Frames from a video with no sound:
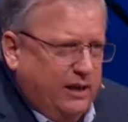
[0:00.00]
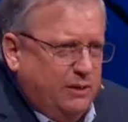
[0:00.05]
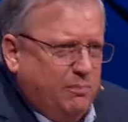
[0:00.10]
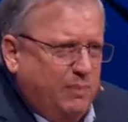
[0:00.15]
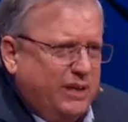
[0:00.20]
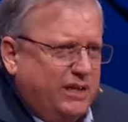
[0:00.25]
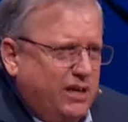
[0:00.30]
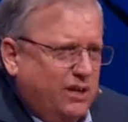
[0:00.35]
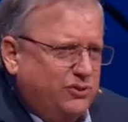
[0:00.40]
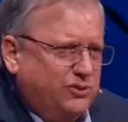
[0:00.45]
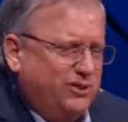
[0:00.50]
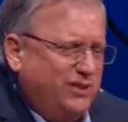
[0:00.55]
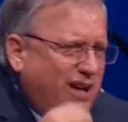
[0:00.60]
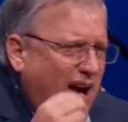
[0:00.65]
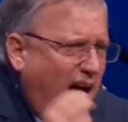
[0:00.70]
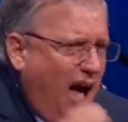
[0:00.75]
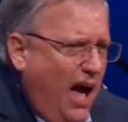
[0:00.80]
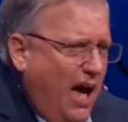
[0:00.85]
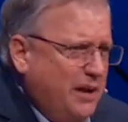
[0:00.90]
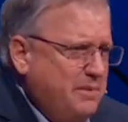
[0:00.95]
because
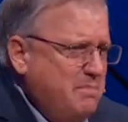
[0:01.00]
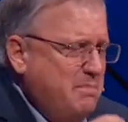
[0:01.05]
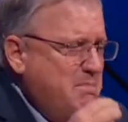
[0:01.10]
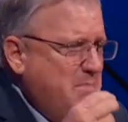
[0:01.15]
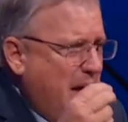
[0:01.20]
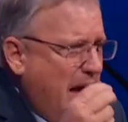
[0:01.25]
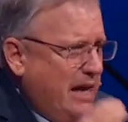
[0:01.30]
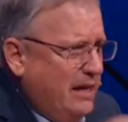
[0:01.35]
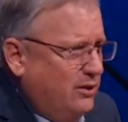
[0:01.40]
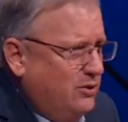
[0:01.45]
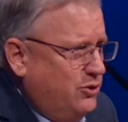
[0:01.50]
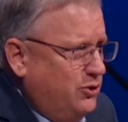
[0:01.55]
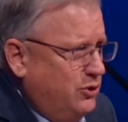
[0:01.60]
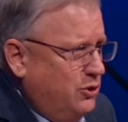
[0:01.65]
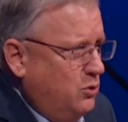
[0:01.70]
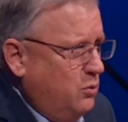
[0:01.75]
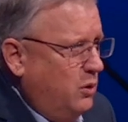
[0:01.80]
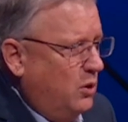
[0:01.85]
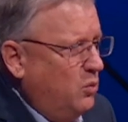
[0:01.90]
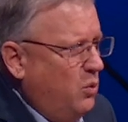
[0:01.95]
God made
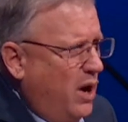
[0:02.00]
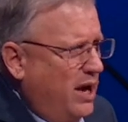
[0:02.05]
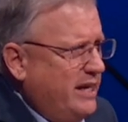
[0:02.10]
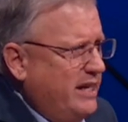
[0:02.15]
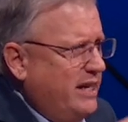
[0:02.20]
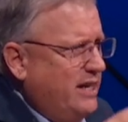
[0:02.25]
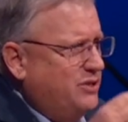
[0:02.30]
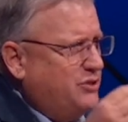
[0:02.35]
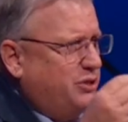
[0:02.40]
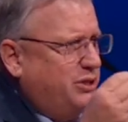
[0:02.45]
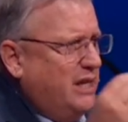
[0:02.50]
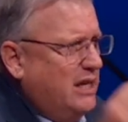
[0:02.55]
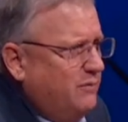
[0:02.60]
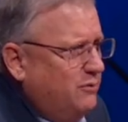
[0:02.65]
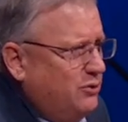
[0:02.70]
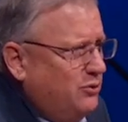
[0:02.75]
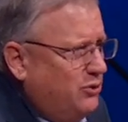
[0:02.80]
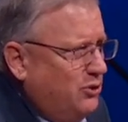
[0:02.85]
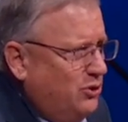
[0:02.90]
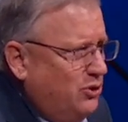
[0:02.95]
you and what He has
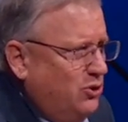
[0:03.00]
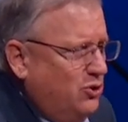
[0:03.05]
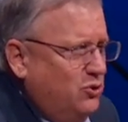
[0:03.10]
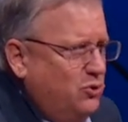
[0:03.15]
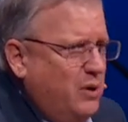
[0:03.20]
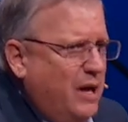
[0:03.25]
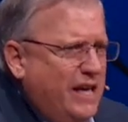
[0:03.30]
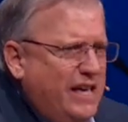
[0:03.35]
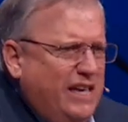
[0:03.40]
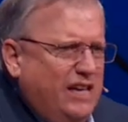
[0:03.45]
given to you